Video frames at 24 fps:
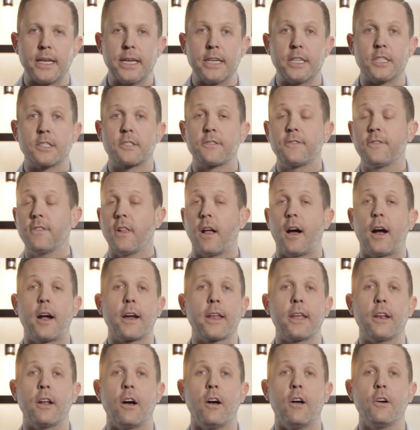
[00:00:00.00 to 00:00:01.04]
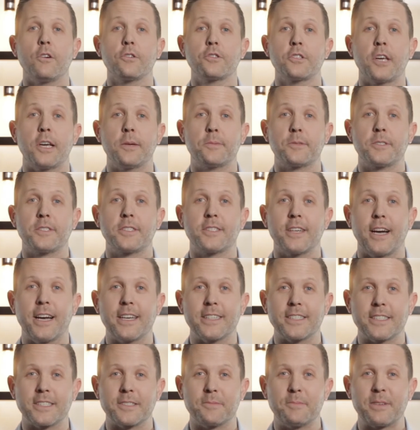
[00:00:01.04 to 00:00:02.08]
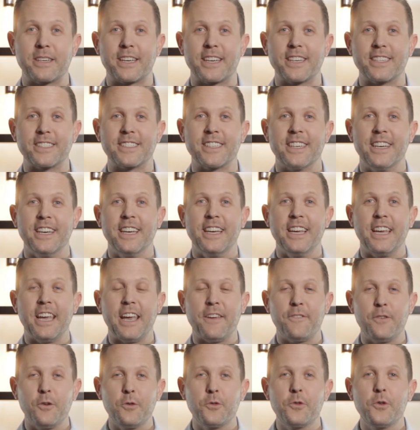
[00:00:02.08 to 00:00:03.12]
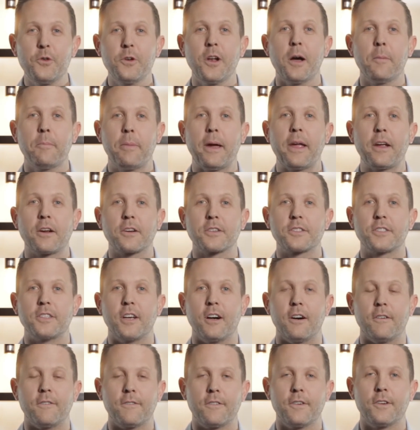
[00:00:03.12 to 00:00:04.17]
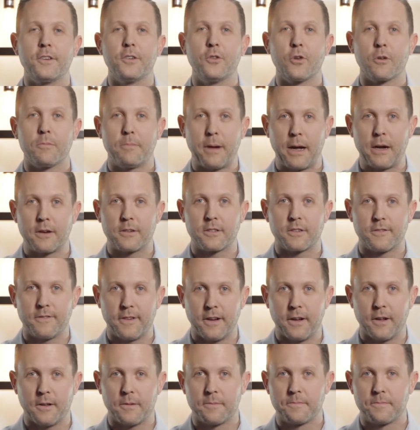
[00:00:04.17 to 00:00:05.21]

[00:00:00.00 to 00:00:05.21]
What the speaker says: It is flawed in all shapes and sizes, because if you do not pay yourself, you're bound to fail.